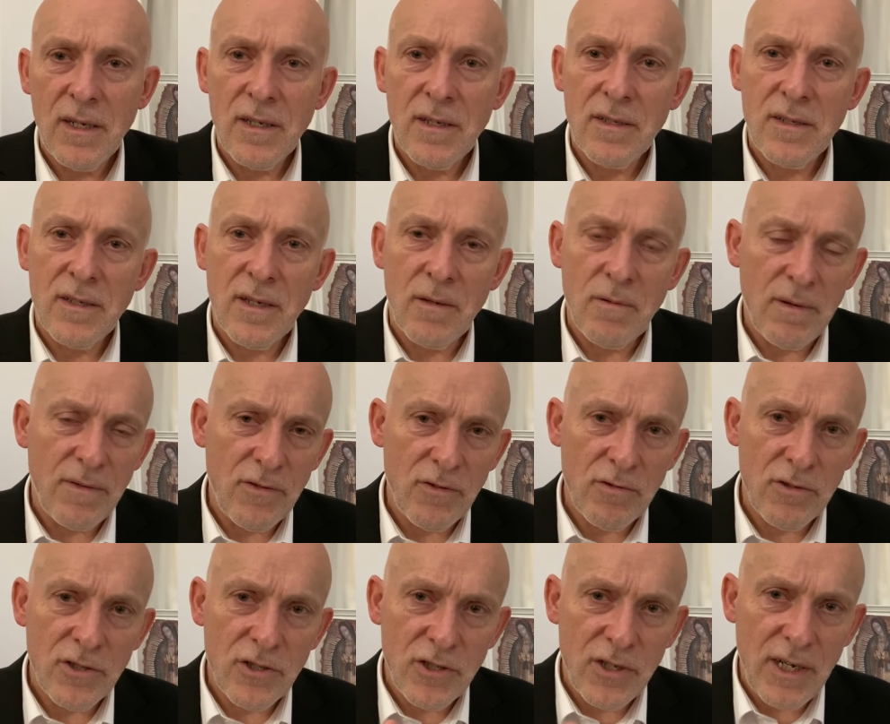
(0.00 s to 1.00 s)
So if you
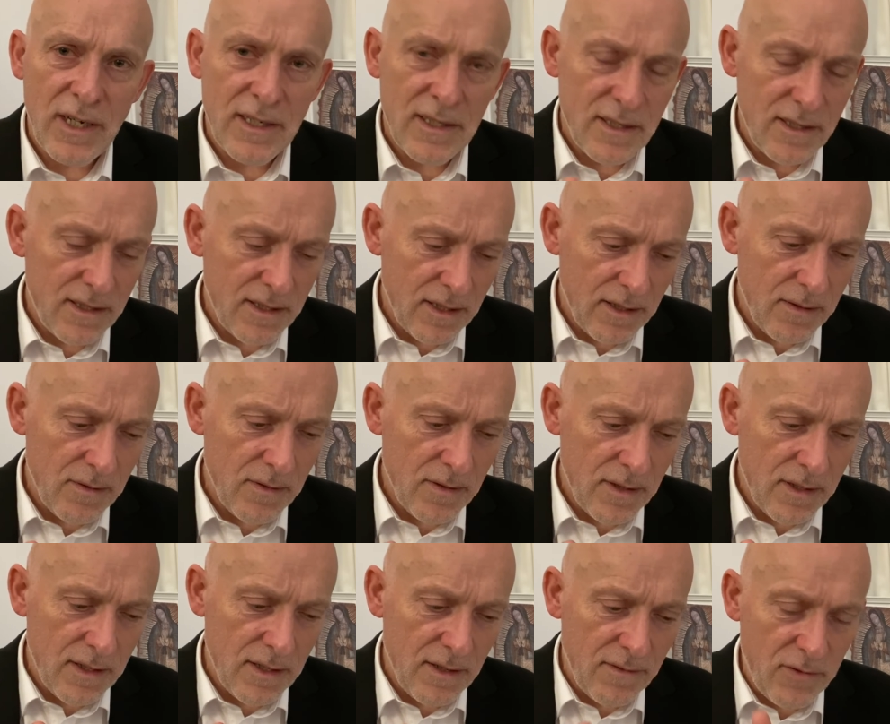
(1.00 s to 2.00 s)
are chaste
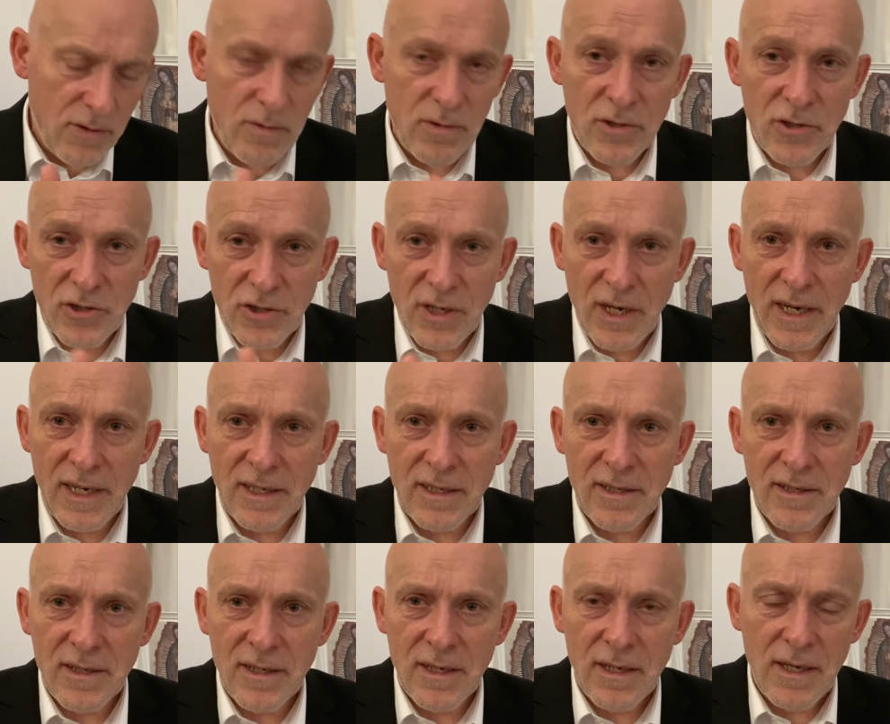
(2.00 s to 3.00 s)

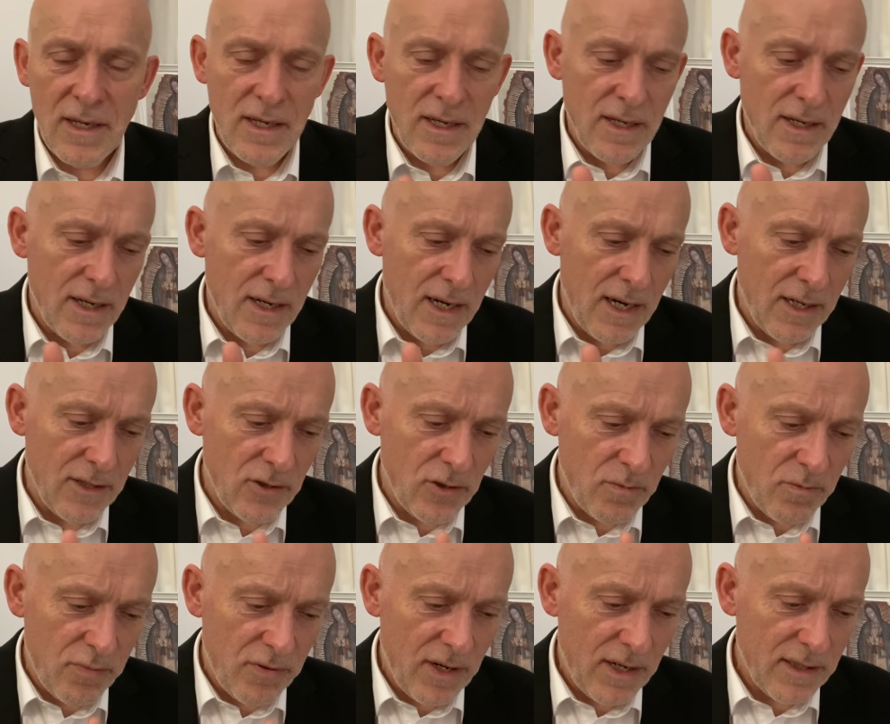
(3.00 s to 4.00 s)
and you
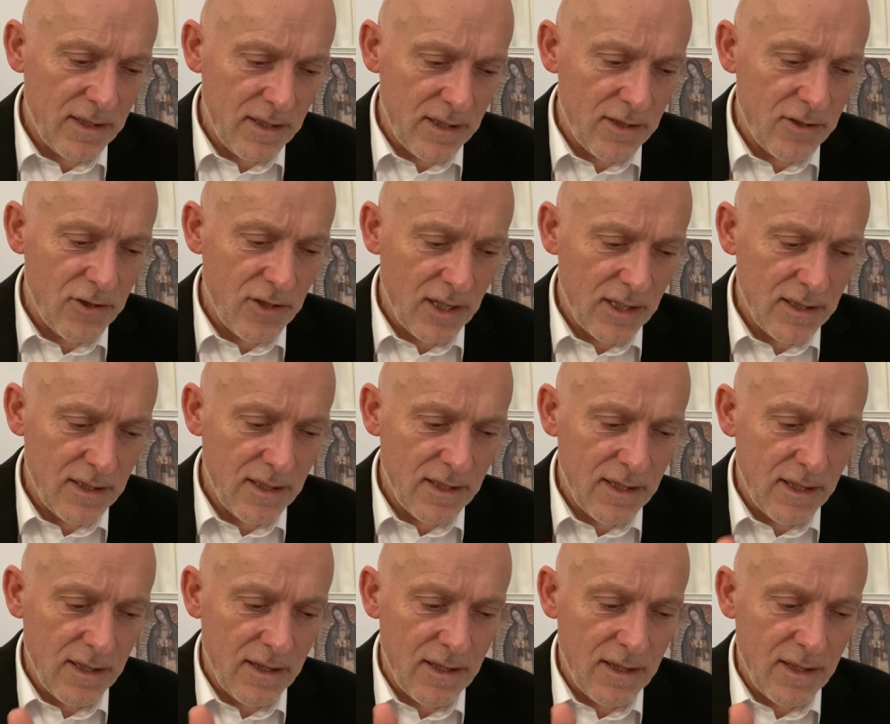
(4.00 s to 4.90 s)
practice chastity,